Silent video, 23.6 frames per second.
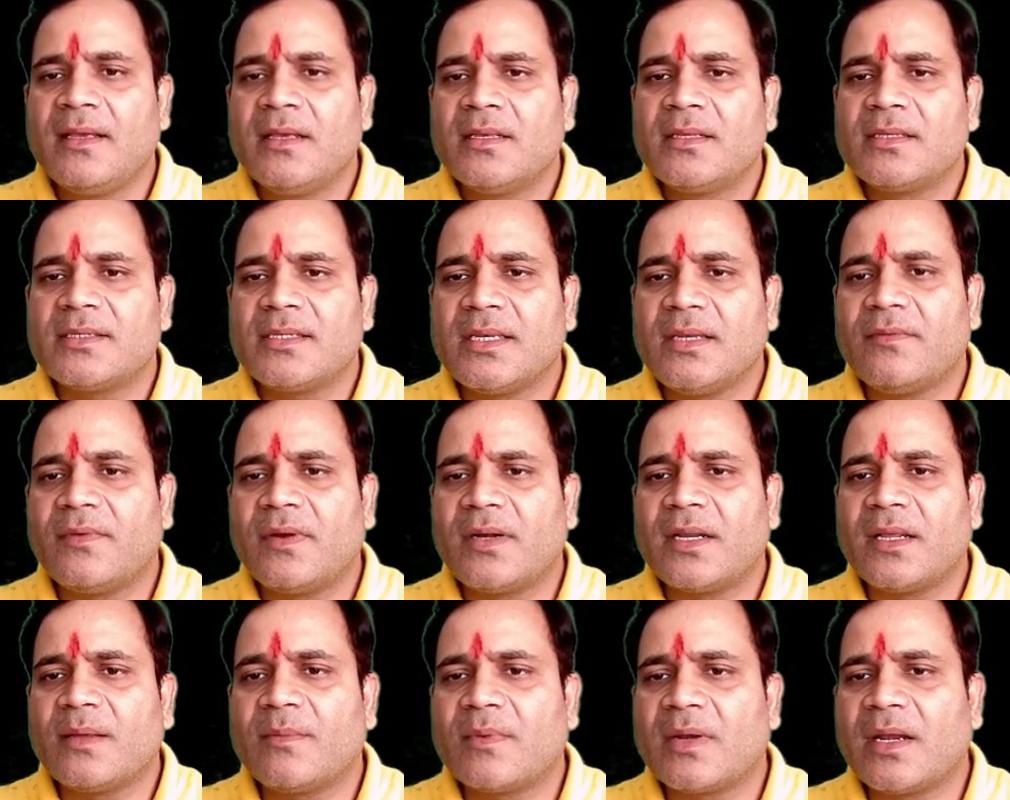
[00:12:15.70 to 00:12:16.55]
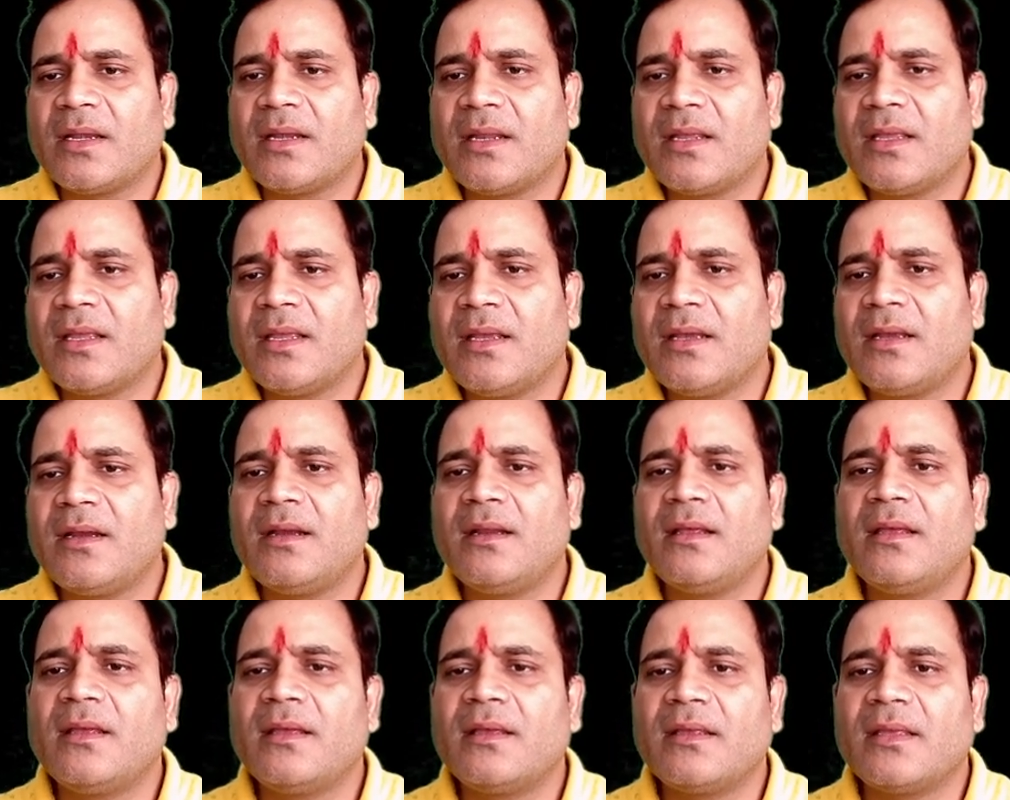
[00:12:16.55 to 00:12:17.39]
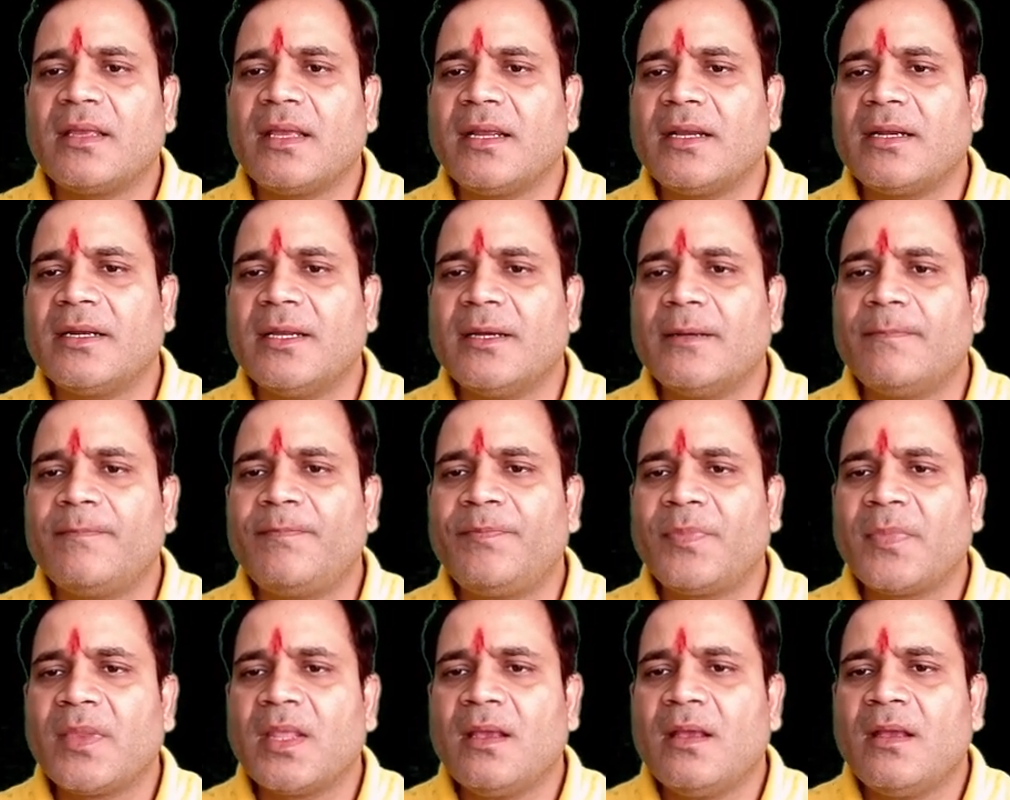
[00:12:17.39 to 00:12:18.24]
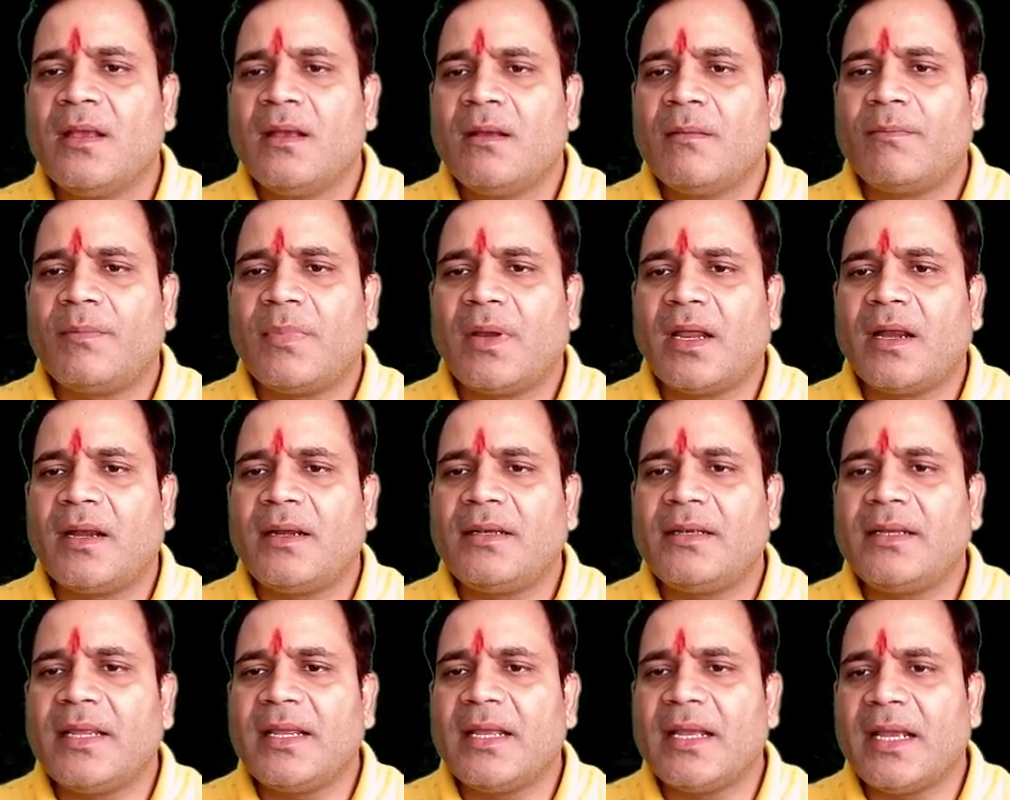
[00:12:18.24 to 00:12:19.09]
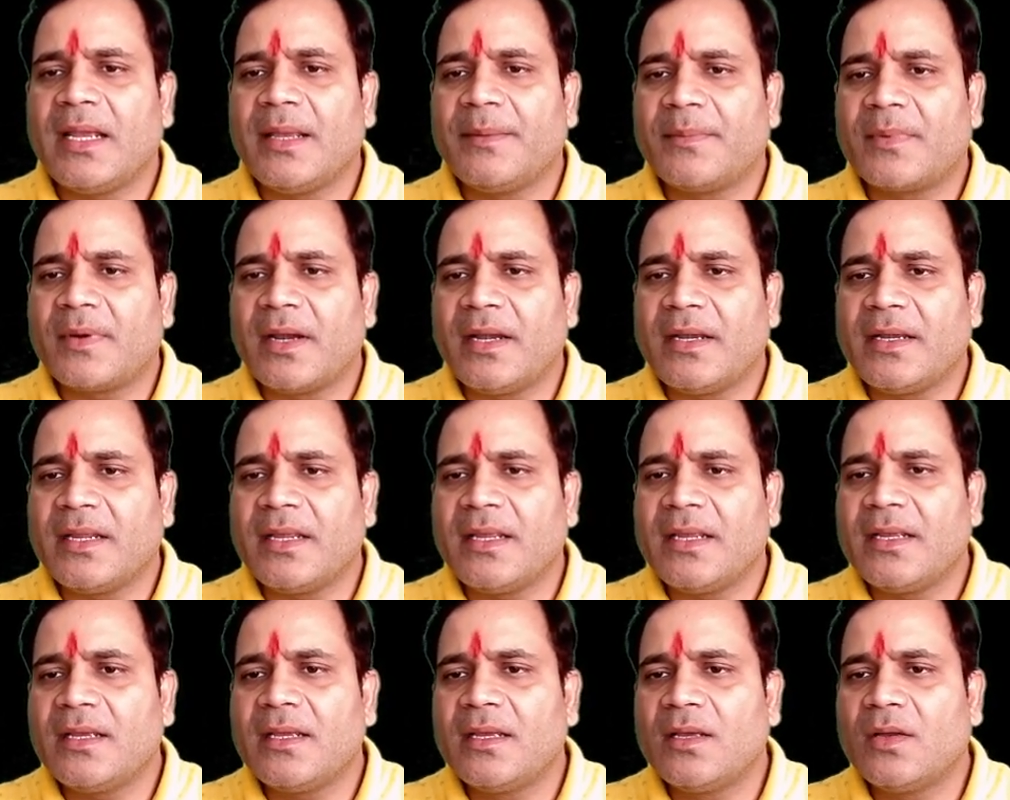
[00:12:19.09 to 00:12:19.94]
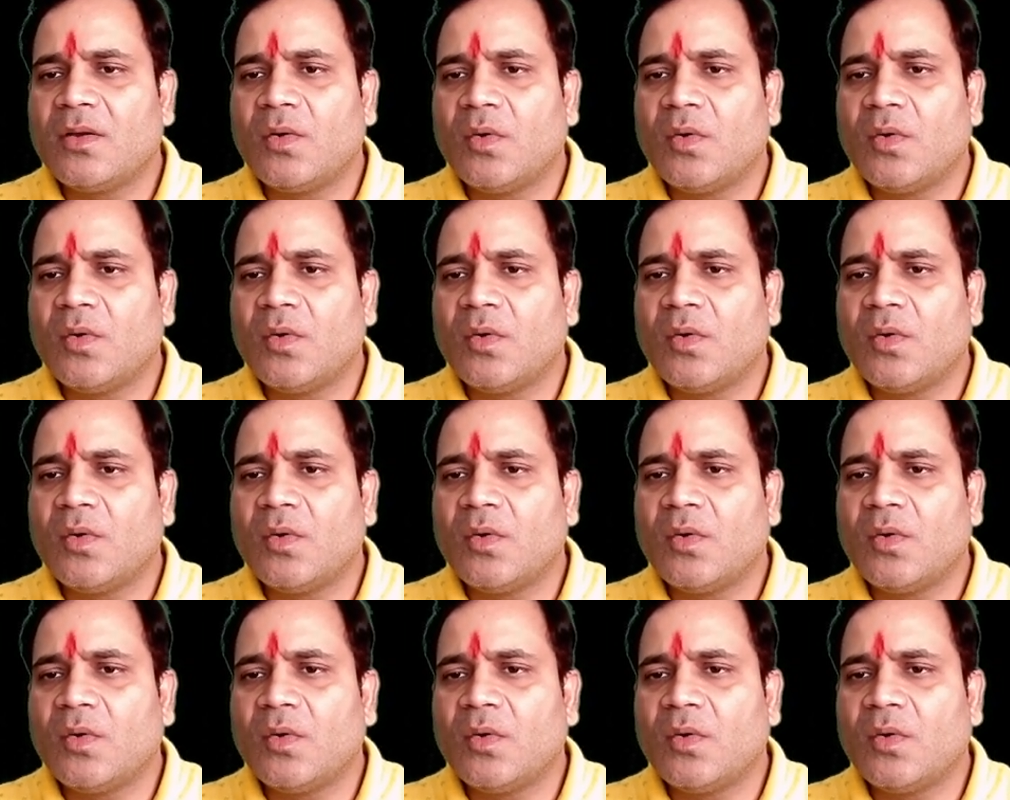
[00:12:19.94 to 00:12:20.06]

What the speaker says: See what I'm writing here, kingdom Plantae I am writing.